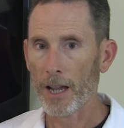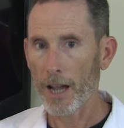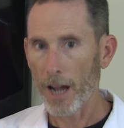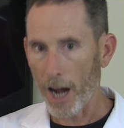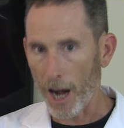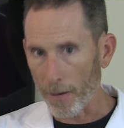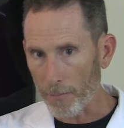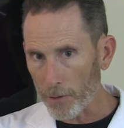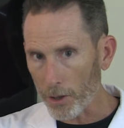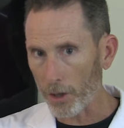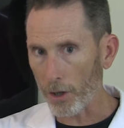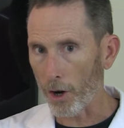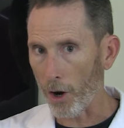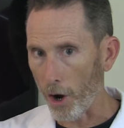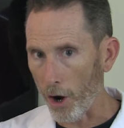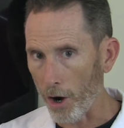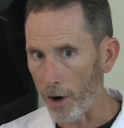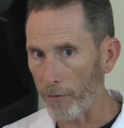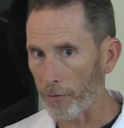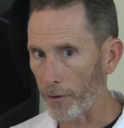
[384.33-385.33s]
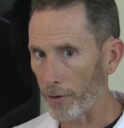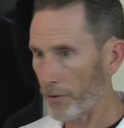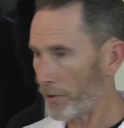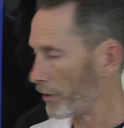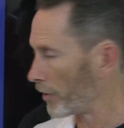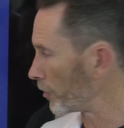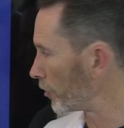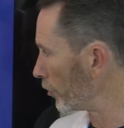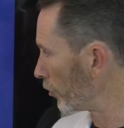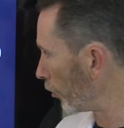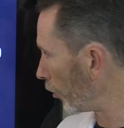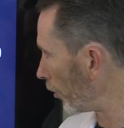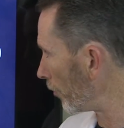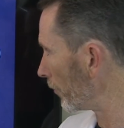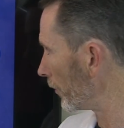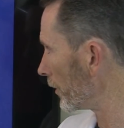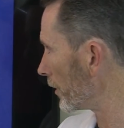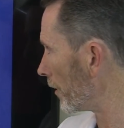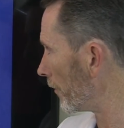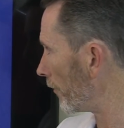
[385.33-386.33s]
I'm going to offer this,
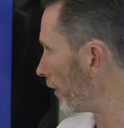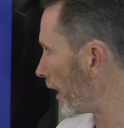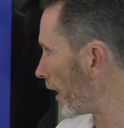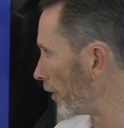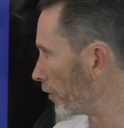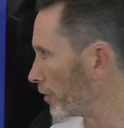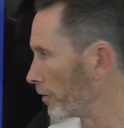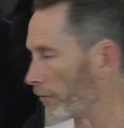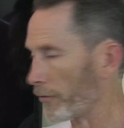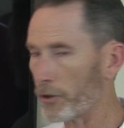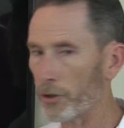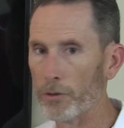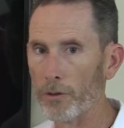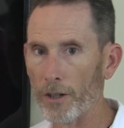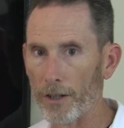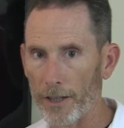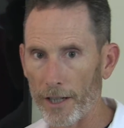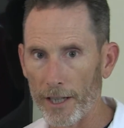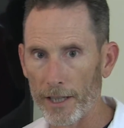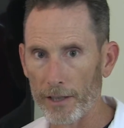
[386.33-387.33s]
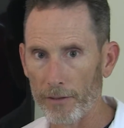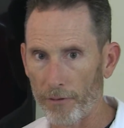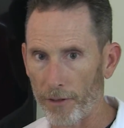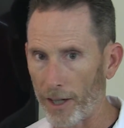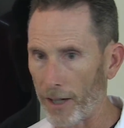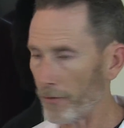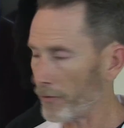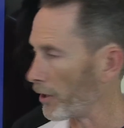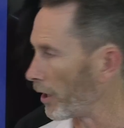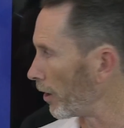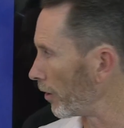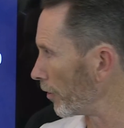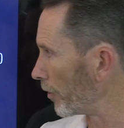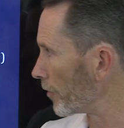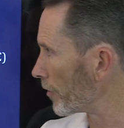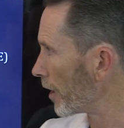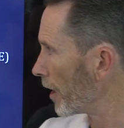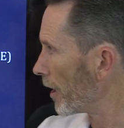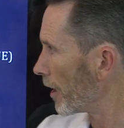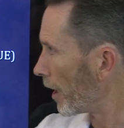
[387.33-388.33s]
normally a value of $285,